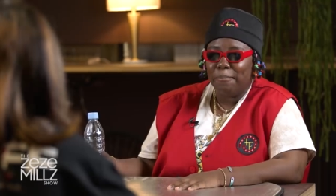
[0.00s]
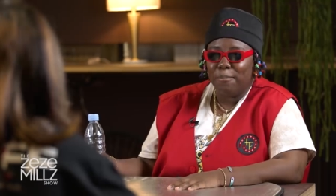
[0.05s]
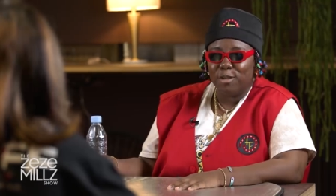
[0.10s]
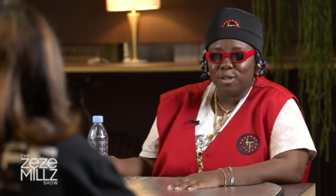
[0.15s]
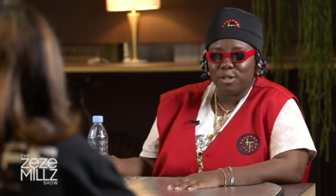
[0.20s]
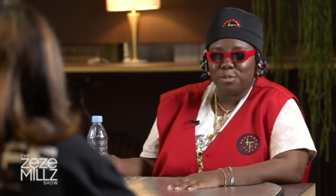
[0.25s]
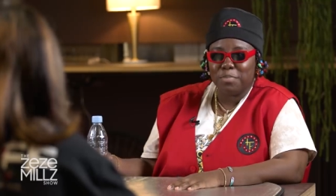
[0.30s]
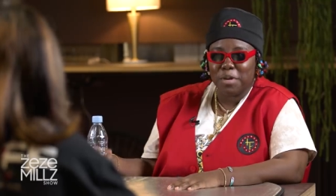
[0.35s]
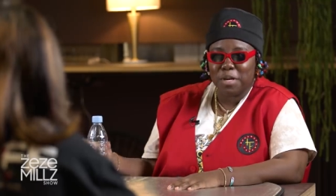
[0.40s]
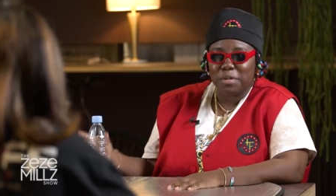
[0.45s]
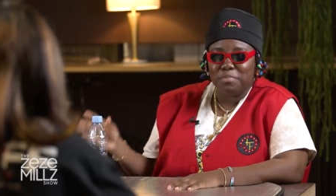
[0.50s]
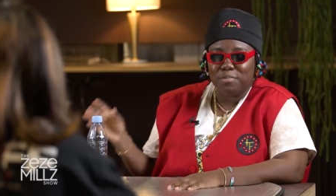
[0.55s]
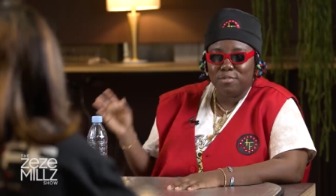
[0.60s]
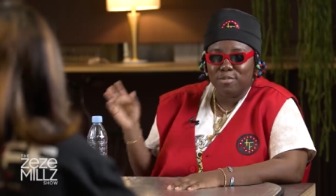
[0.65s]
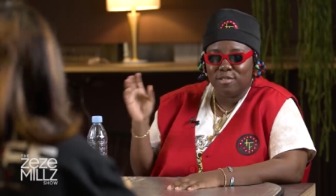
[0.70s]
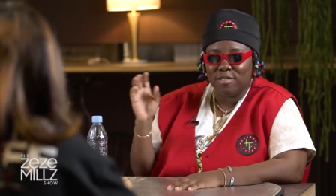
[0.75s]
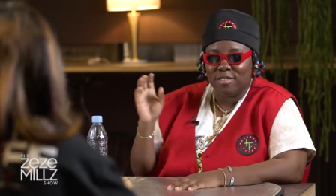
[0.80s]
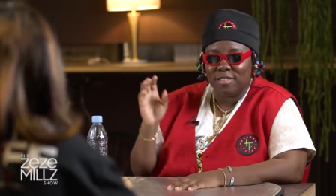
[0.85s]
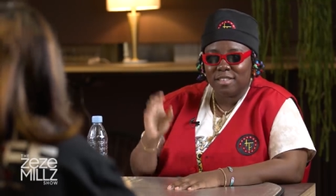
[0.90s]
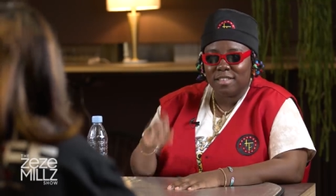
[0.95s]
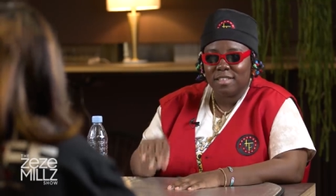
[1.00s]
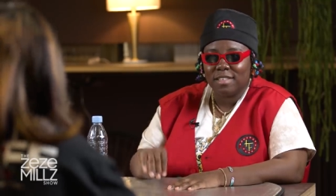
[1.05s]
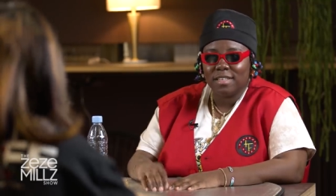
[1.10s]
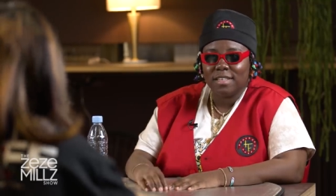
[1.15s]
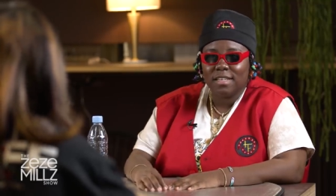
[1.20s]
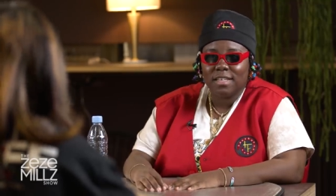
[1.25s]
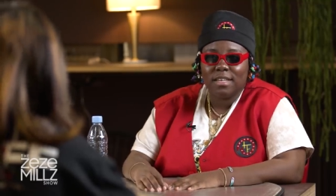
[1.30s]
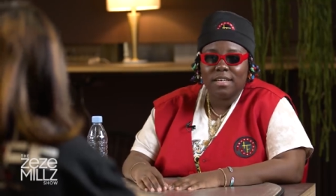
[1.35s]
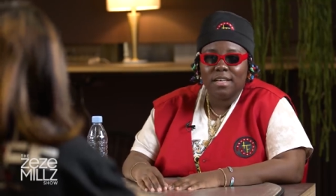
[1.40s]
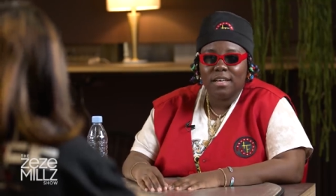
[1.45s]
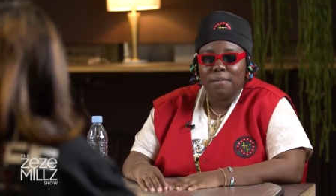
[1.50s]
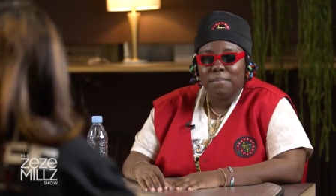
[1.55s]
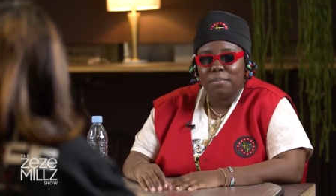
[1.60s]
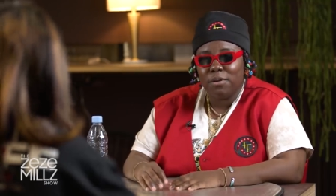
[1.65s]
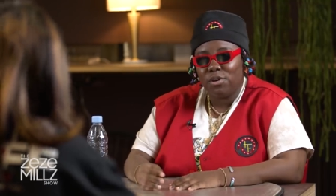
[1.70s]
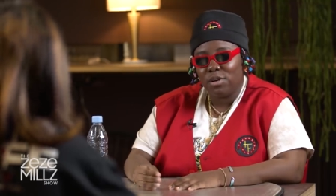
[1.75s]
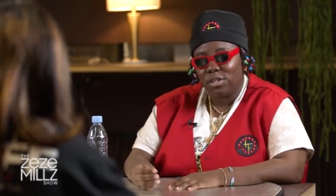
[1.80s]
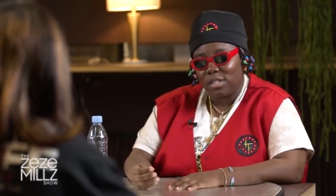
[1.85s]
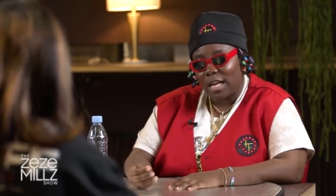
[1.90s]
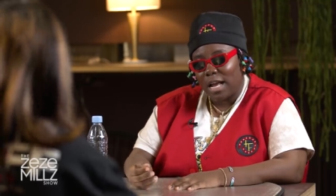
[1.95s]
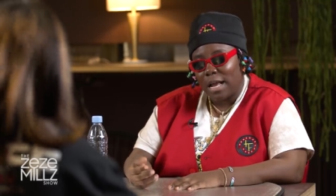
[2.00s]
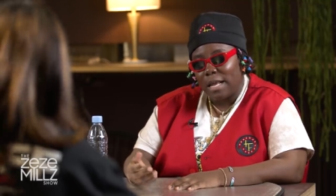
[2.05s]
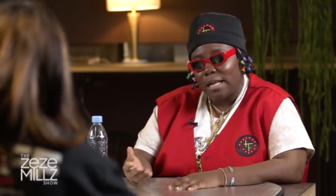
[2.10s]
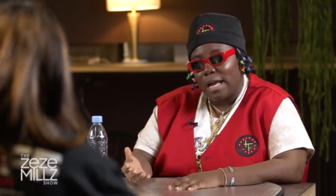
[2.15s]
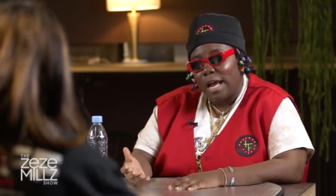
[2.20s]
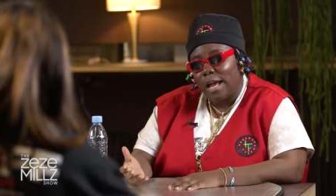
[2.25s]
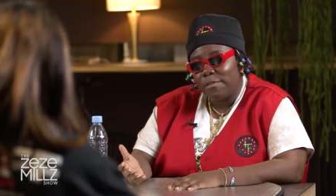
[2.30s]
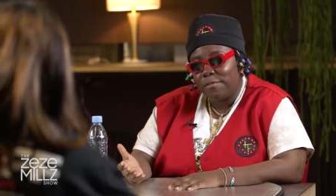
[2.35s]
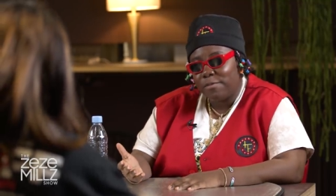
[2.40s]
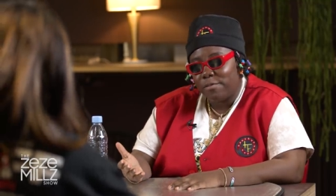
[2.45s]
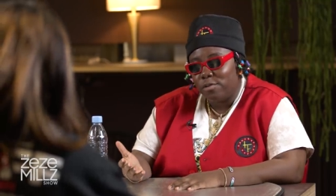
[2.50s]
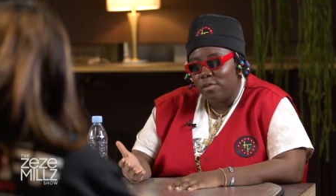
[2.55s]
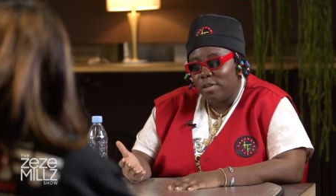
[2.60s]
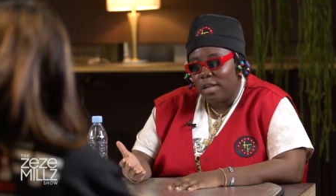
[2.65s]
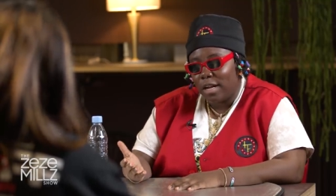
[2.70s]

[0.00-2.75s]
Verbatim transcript: must make music. Right. Because I, I feel